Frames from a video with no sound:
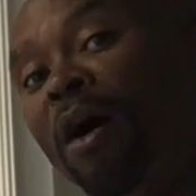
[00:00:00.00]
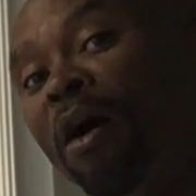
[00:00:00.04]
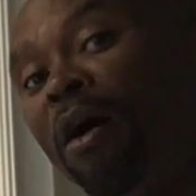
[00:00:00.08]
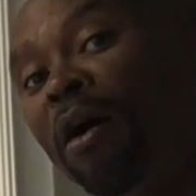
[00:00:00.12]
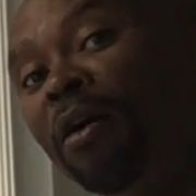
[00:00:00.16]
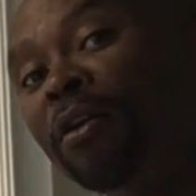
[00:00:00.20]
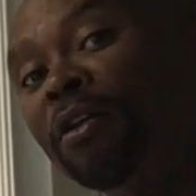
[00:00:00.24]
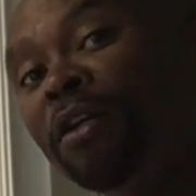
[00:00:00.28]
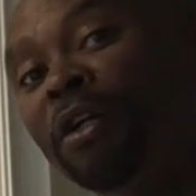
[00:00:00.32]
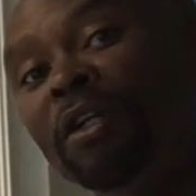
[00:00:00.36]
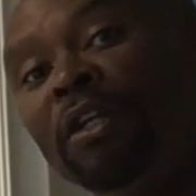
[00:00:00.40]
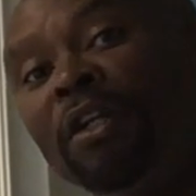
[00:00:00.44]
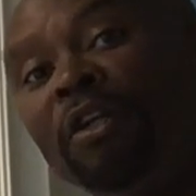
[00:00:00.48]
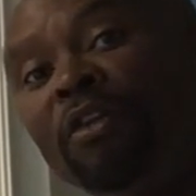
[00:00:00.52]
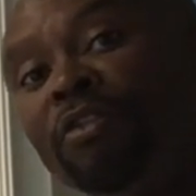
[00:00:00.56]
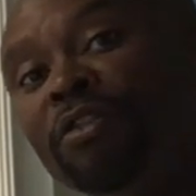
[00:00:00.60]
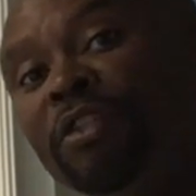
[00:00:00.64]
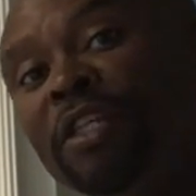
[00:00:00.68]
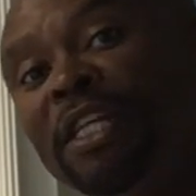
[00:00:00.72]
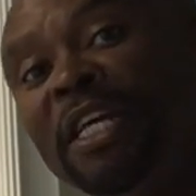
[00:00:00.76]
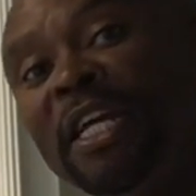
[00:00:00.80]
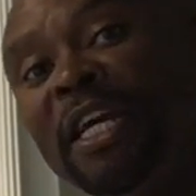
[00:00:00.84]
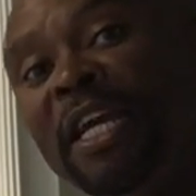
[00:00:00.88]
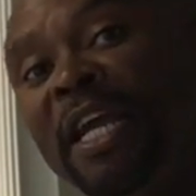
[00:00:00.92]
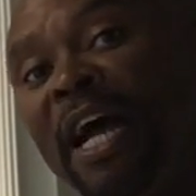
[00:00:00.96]
All your little
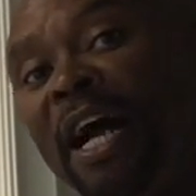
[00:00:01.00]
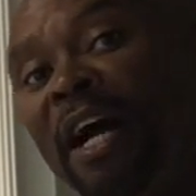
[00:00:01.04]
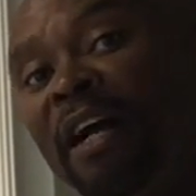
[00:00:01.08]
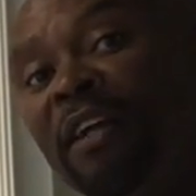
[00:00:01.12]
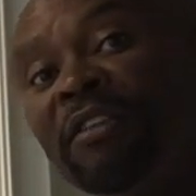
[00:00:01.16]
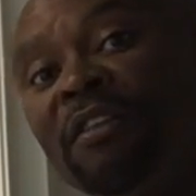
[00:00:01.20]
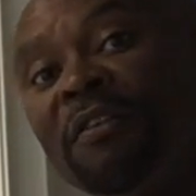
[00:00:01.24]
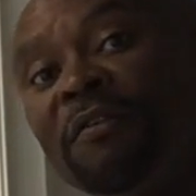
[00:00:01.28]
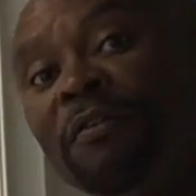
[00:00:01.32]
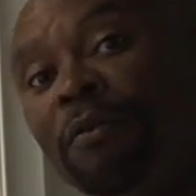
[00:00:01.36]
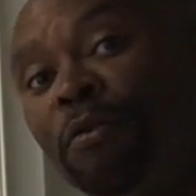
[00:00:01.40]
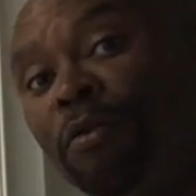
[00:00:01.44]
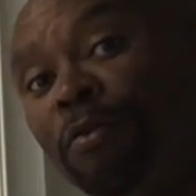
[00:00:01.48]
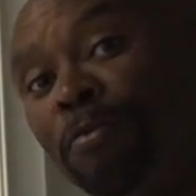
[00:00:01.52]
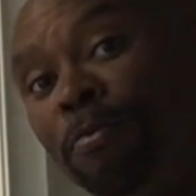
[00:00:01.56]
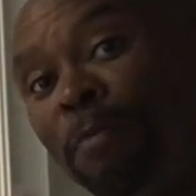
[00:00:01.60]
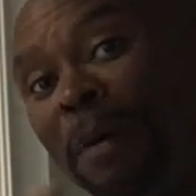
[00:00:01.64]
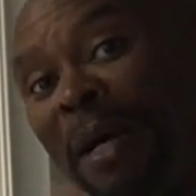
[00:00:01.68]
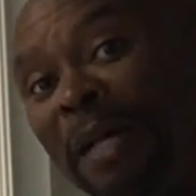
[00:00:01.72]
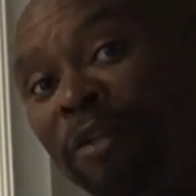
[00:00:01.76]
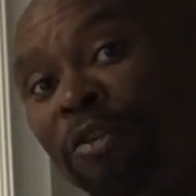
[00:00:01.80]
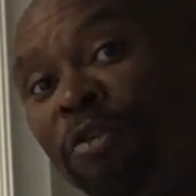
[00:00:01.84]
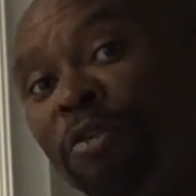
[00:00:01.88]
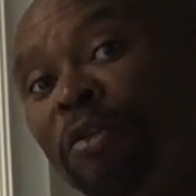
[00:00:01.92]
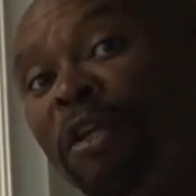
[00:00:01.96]
decals,
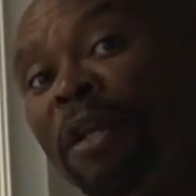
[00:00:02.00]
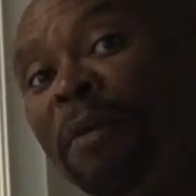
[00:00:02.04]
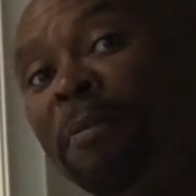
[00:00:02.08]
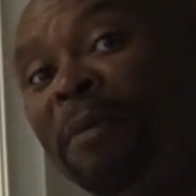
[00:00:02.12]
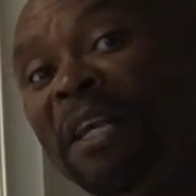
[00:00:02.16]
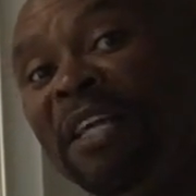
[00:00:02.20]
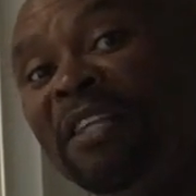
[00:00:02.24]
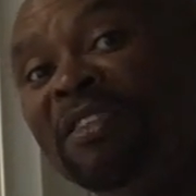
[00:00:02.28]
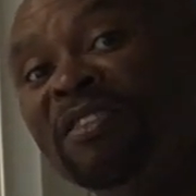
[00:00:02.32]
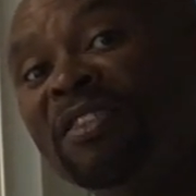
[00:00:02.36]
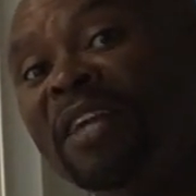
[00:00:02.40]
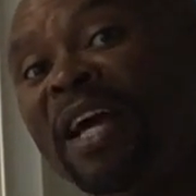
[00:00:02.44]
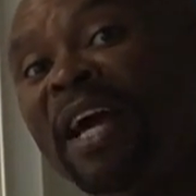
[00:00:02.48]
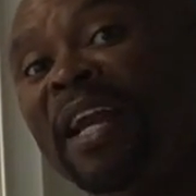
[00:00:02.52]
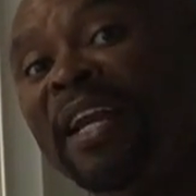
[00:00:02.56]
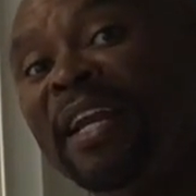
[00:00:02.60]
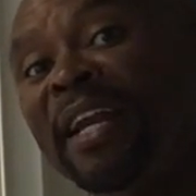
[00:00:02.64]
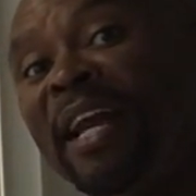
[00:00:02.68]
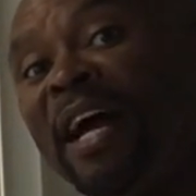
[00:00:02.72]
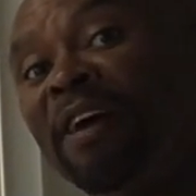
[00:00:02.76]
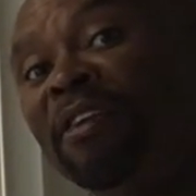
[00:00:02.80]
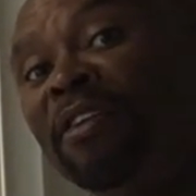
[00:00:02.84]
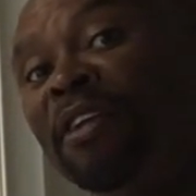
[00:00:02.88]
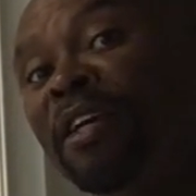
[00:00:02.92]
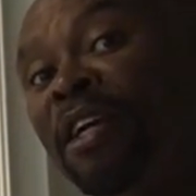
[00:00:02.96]
by doing them inside
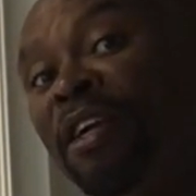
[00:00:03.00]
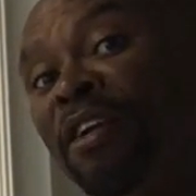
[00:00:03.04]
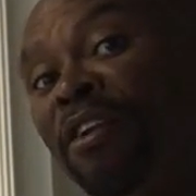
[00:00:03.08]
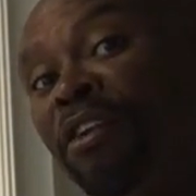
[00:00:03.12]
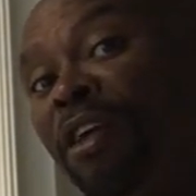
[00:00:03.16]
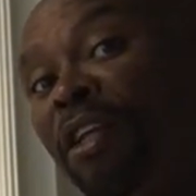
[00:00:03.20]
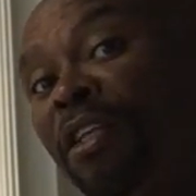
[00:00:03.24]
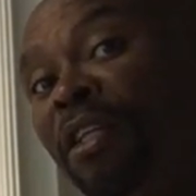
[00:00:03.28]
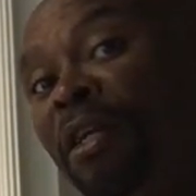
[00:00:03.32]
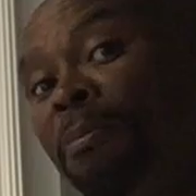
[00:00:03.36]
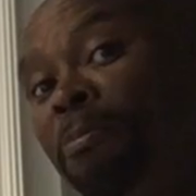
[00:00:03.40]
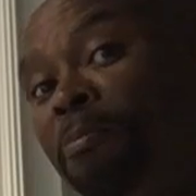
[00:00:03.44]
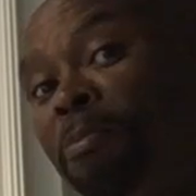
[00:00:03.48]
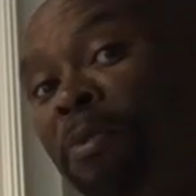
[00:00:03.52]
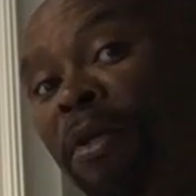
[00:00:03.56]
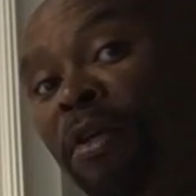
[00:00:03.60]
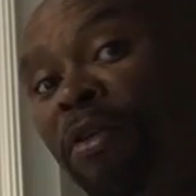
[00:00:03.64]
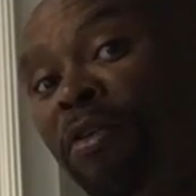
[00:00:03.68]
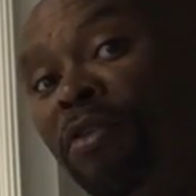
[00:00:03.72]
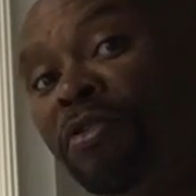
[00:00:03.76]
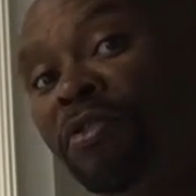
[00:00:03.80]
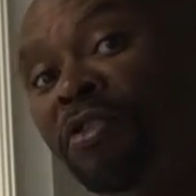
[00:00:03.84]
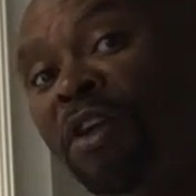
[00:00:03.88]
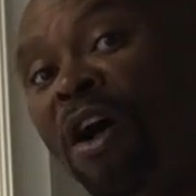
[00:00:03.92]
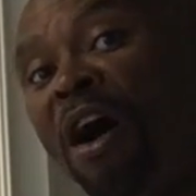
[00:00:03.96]
and out, nothing
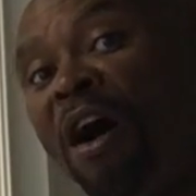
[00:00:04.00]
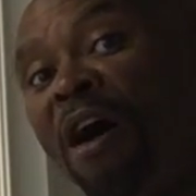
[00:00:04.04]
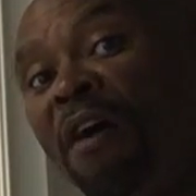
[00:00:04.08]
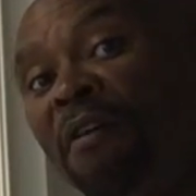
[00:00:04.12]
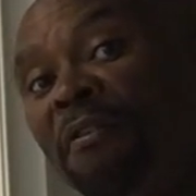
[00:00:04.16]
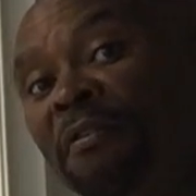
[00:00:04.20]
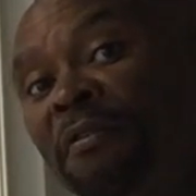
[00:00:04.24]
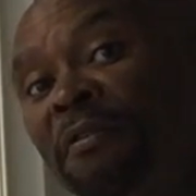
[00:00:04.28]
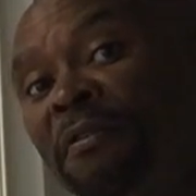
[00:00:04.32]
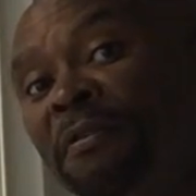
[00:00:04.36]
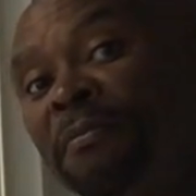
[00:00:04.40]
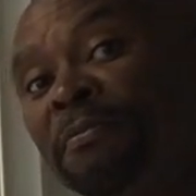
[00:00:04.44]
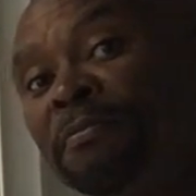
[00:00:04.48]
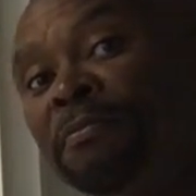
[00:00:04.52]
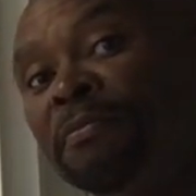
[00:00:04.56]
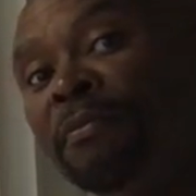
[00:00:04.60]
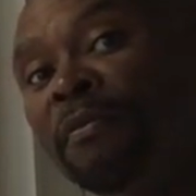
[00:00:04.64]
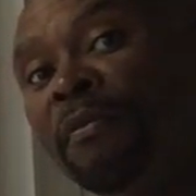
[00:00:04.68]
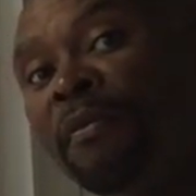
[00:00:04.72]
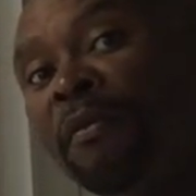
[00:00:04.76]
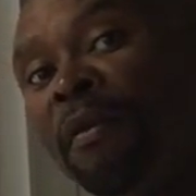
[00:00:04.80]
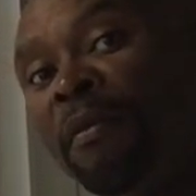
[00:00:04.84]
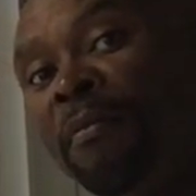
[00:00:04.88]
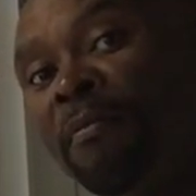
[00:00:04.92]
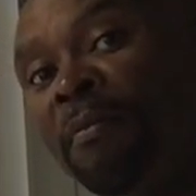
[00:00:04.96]
peels off
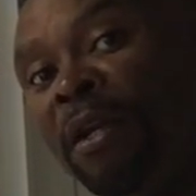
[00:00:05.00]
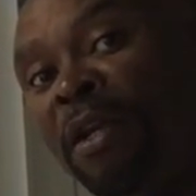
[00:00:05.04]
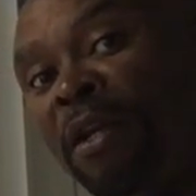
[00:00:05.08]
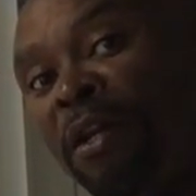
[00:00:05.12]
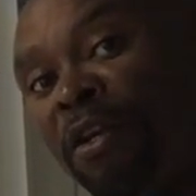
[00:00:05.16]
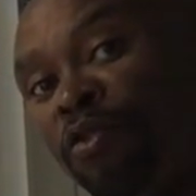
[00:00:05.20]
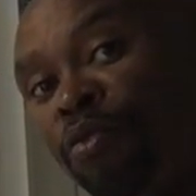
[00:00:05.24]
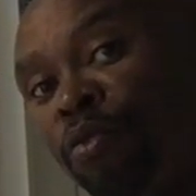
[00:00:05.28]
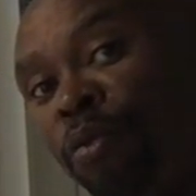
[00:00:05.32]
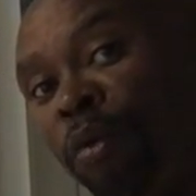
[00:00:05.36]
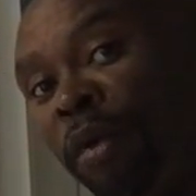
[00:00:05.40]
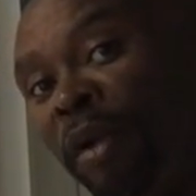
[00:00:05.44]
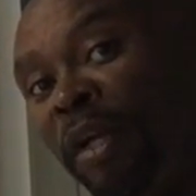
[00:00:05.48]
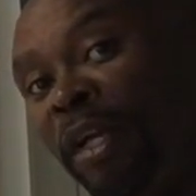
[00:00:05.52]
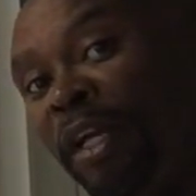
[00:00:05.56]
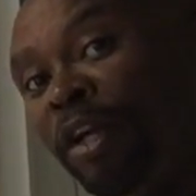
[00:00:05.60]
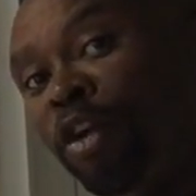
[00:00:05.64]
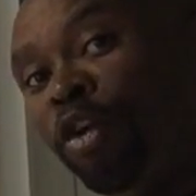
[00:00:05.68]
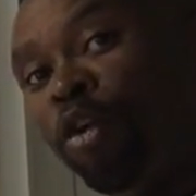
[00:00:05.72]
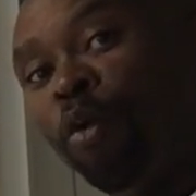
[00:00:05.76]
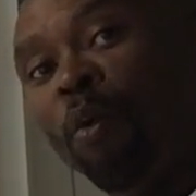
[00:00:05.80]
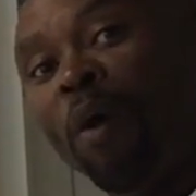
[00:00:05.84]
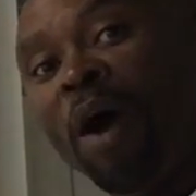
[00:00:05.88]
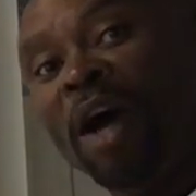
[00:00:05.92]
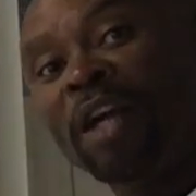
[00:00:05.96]
because really
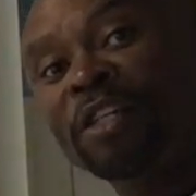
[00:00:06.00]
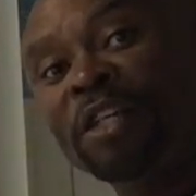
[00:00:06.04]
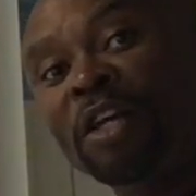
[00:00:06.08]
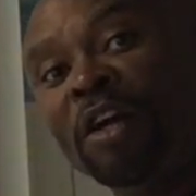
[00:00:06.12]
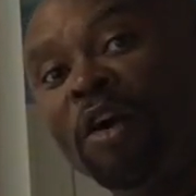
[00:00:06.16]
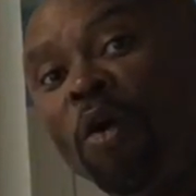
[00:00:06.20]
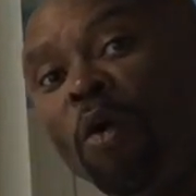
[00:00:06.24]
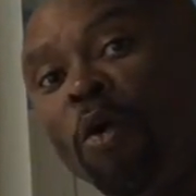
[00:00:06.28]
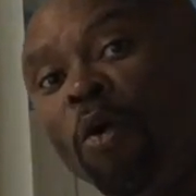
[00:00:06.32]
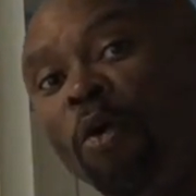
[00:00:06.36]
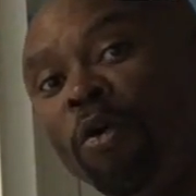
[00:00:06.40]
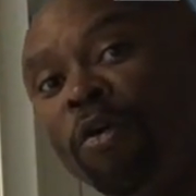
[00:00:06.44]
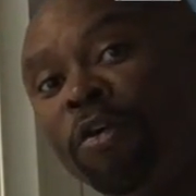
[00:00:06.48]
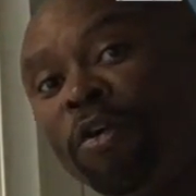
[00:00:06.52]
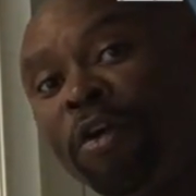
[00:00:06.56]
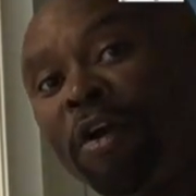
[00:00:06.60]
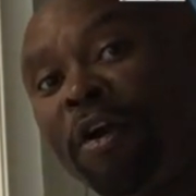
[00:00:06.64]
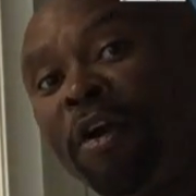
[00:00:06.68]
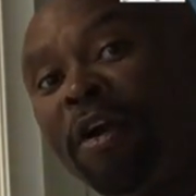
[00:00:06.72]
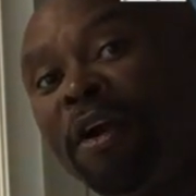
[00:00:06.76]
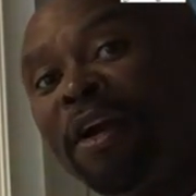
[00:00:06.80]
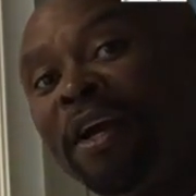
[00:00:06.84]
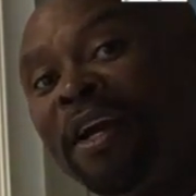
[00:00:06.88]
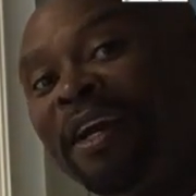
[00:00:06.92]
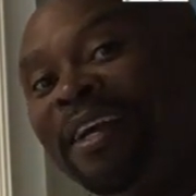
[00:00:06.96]
you're washing
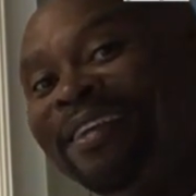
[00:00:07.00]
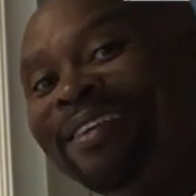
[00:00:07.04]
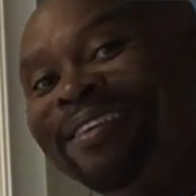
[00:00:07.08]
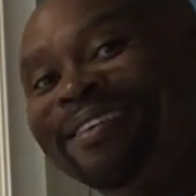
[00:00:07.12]
odor.